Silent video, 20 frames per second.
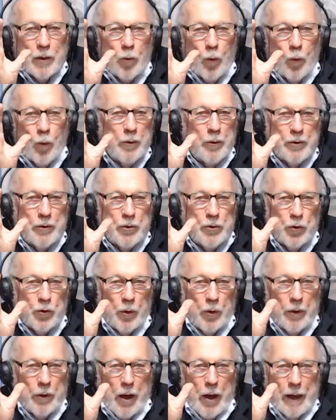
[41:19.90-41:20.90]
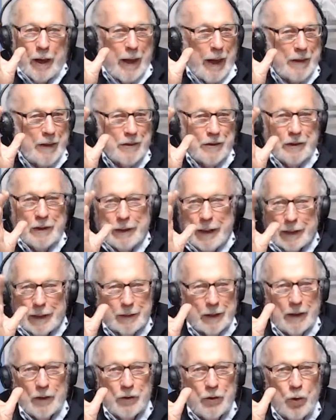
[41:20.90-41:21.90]
Whether it's true or not, it has
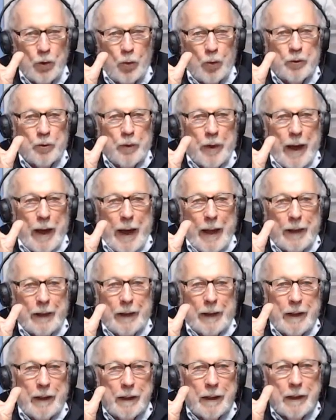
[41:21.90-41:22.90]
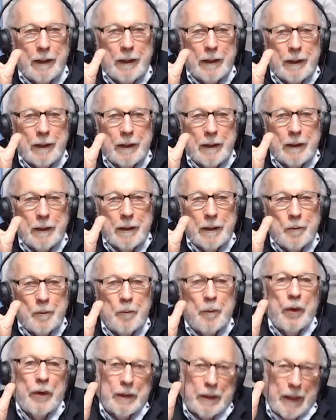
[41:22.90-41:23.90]
nothing to do with reality,
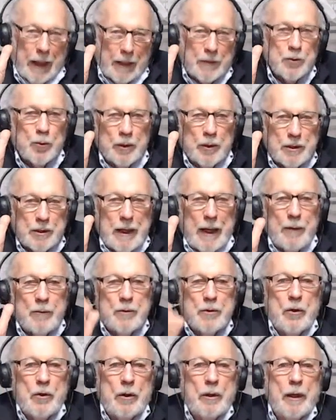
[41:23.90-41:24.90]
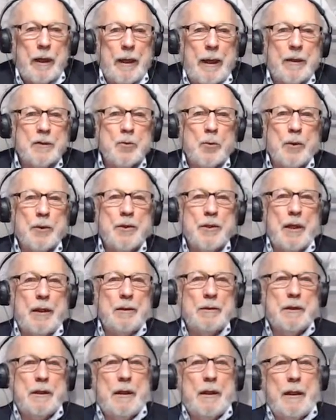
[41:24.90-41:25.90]
but that's what sounds good and that's what
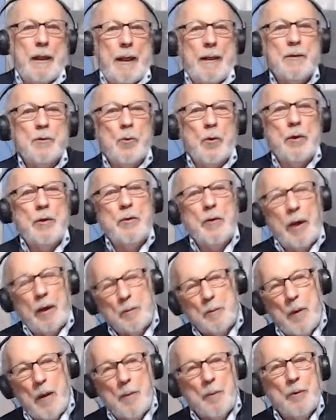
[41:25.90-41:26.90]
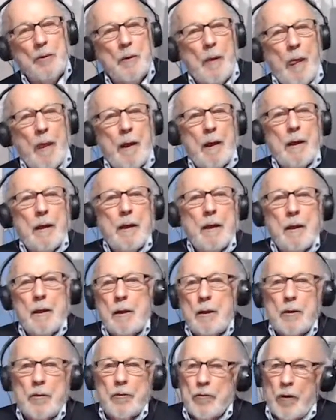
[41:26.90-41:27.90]
sells it. And that's where you get people
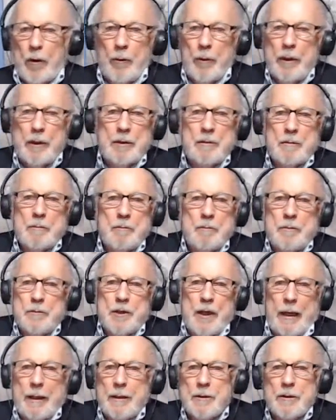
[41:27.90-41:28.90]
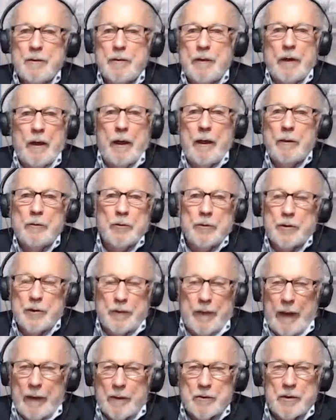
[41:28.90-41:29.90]
throwing tens of and hundreds of
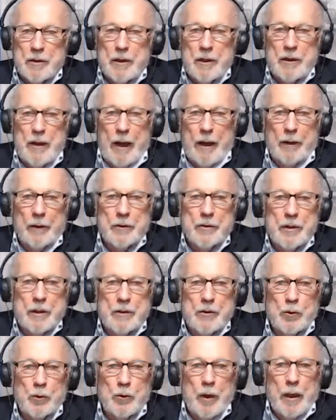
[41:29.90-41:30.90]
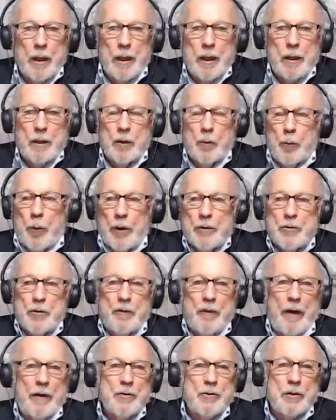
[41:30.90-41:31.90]
thousands of dollars into the
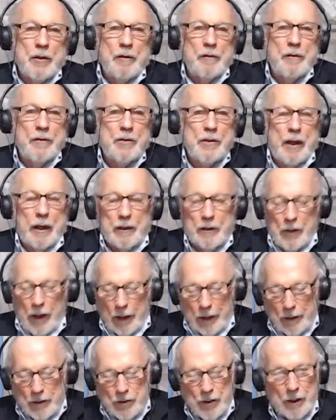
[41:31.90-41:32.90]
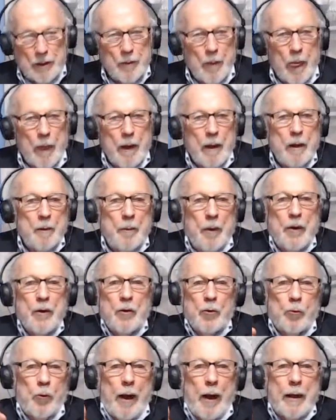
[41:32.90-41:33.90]
preservation of this technology. But
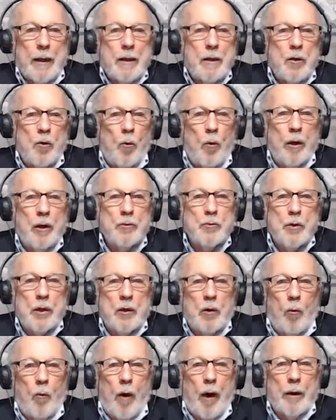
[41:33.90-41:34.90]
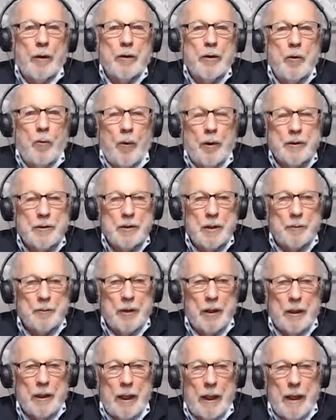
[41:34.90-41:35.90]
you're right. You want a drink of water, you want
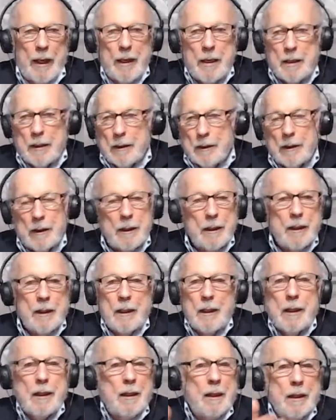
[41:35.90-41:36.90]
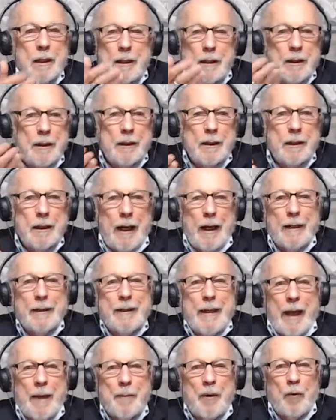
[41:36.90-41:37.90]
something to eat. God
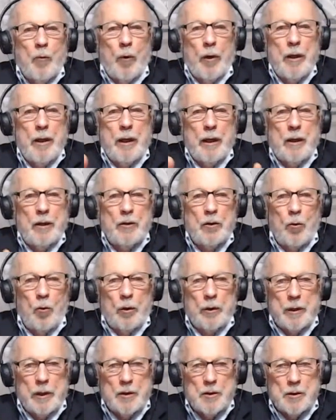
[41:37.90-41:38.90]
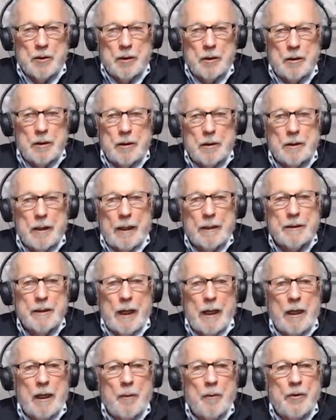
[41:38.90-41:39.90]
damn it. What are you going to do with these
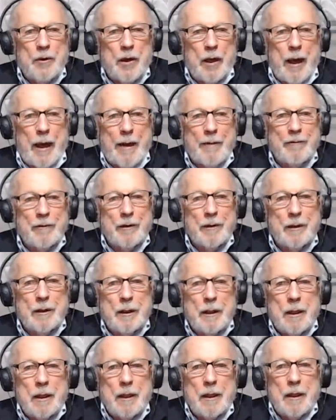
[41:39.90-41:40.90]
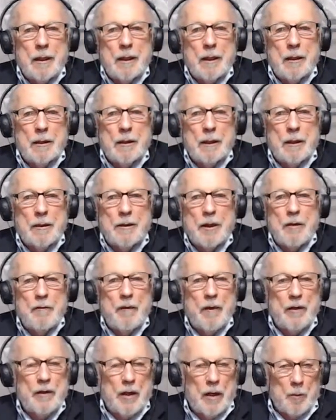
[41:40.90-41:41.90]
titanium? Do you have a
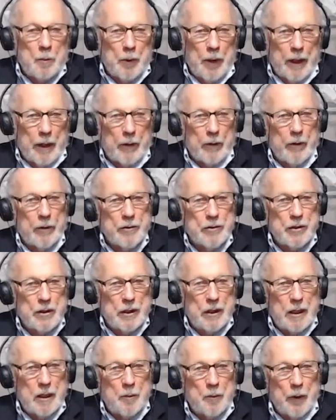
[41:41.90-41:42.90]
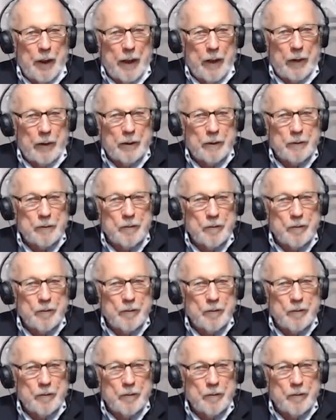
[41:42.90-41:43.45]
DVD player or a CD player?